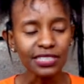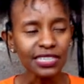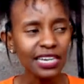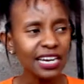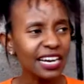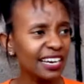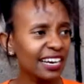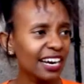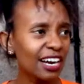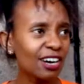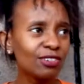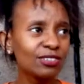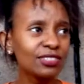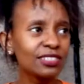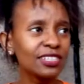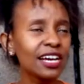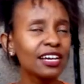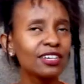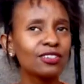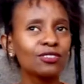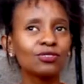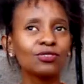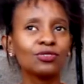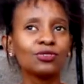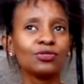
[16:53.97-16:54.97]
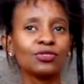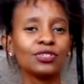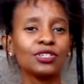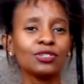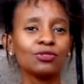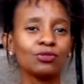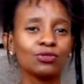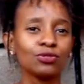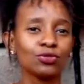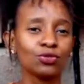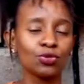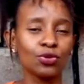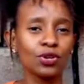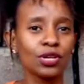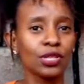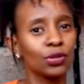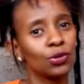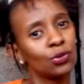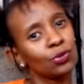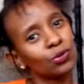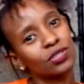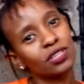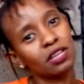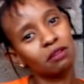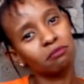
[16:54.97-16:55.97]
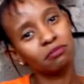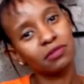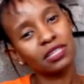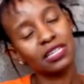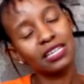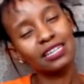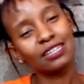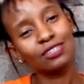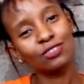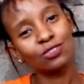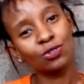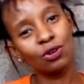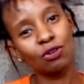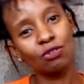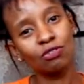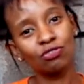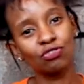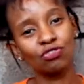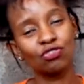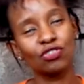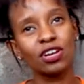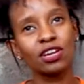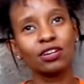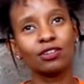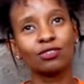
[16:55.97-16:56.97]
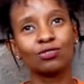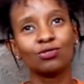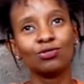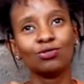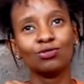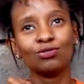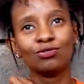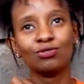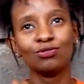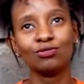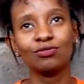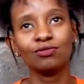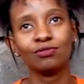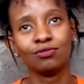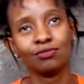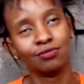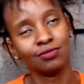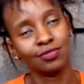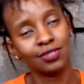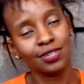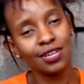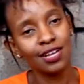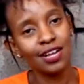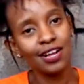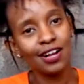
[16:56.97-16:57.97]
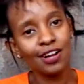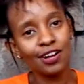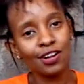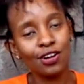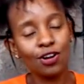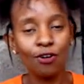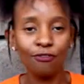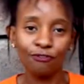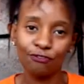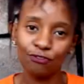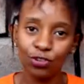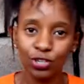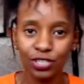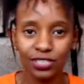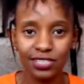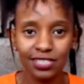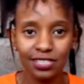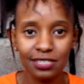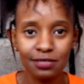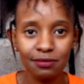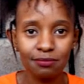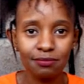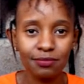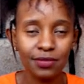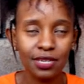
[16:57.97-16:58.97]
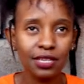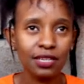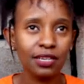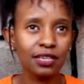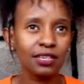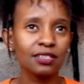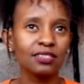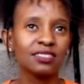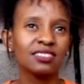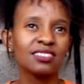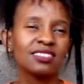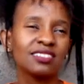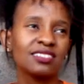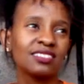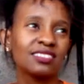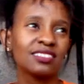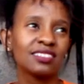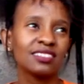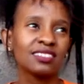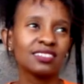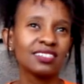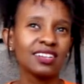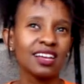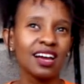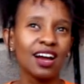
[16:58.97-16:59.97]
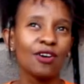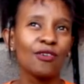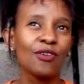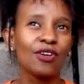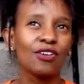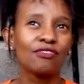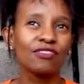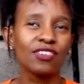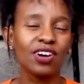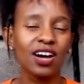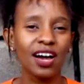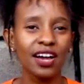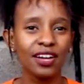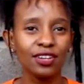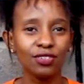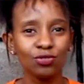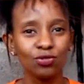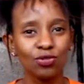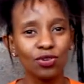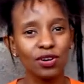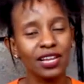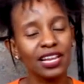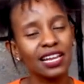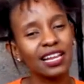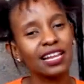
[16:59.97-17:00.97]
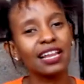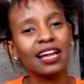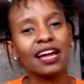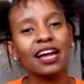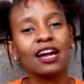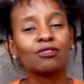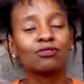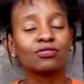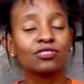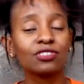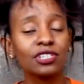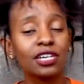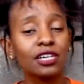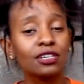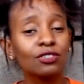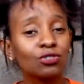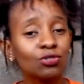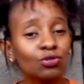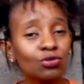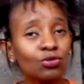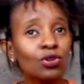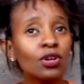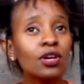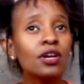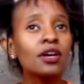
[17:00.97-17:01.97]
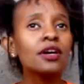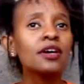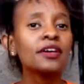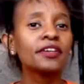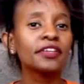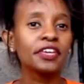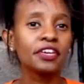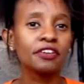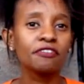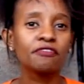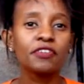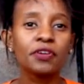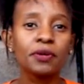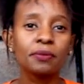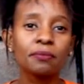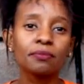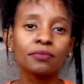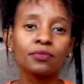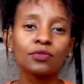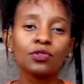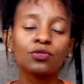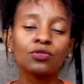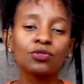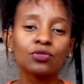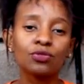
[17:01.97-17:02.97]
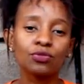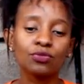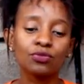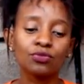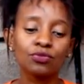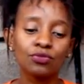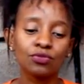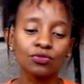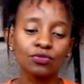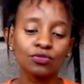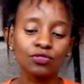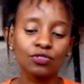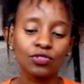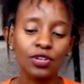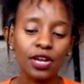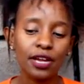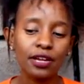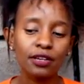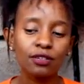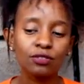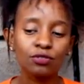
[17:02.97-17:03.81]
around, I don't know, he was going through something, so I was trying to comfort him in however I know. Like, I was trying to give him, trying